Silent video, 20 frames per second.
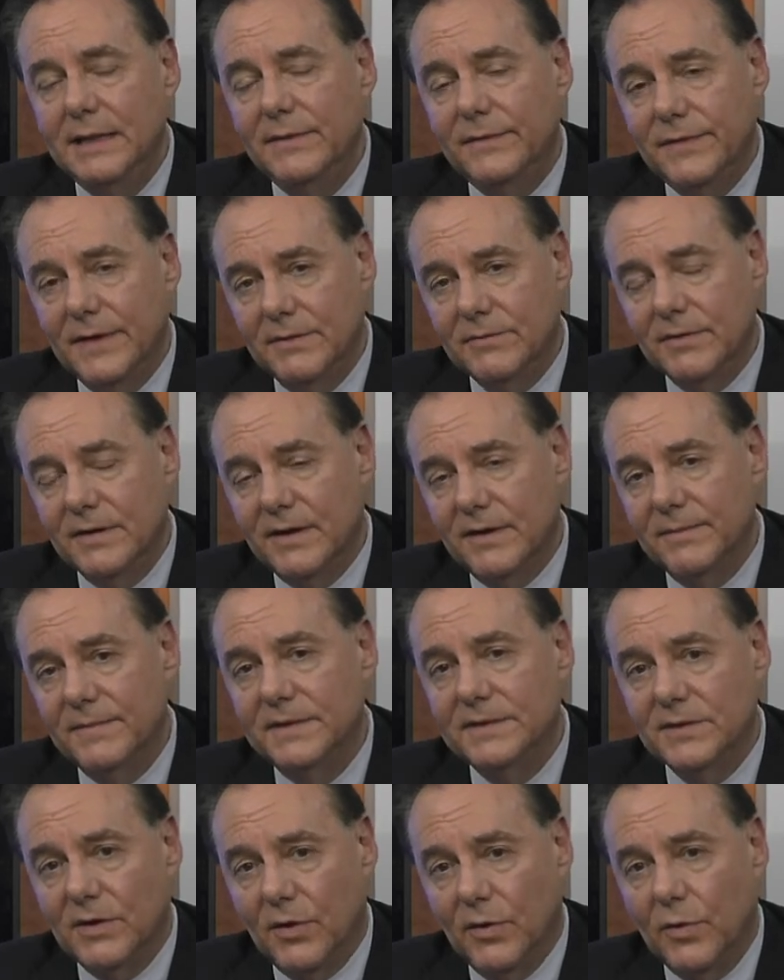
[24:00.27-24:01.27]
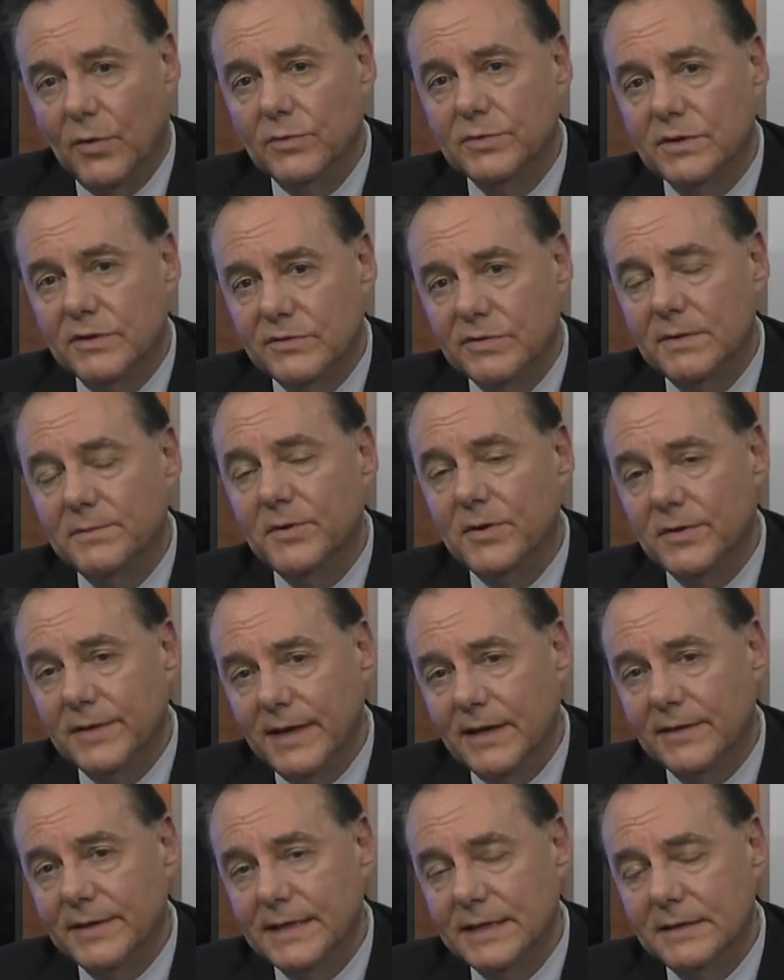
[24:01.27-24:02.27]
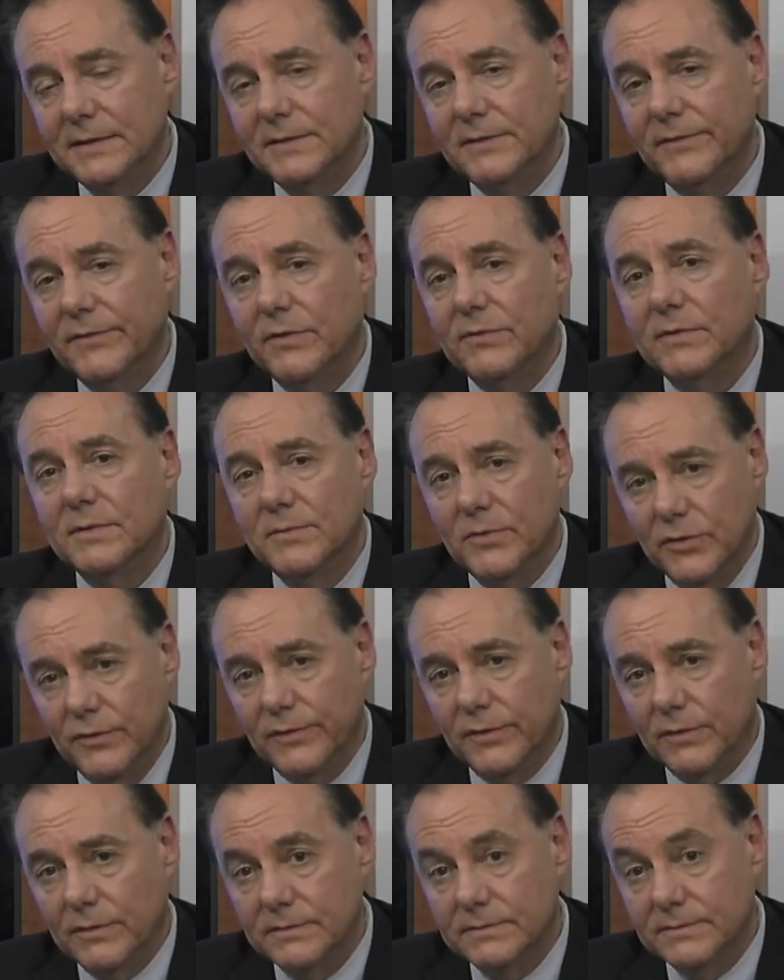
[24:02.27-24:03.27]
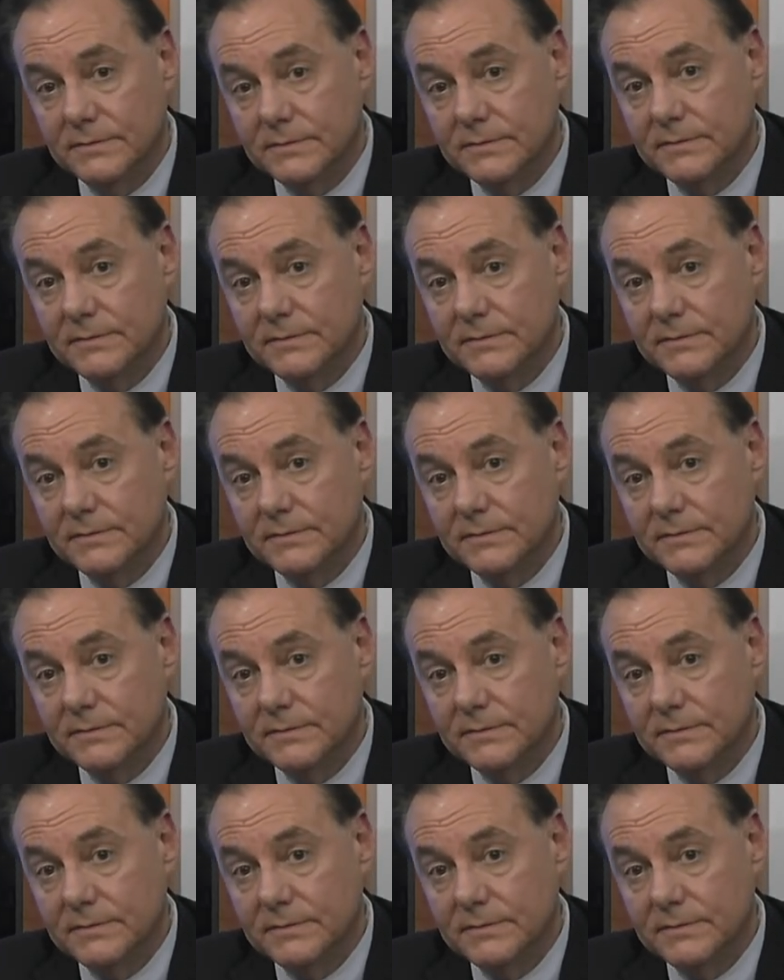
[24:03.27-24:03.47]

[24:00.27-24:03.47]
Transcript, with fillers: the federal government to hold a criminal alien for removal.